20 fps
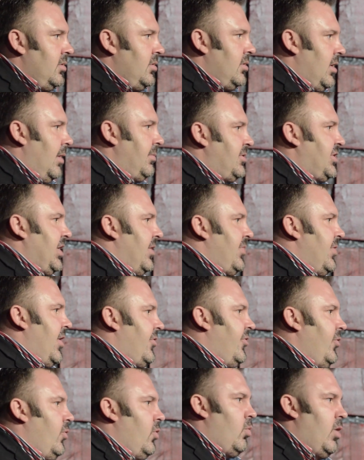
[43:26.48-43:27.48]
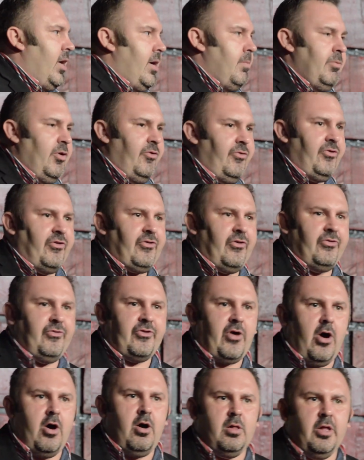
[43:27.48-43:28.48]
And I'm sitting there doing what musicians
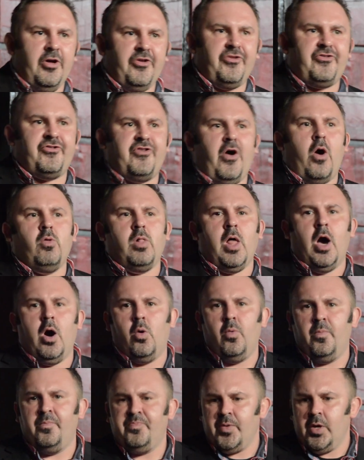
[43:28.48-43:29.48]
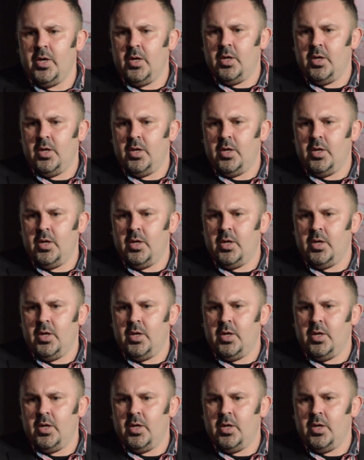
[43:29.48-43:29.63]
call a solo.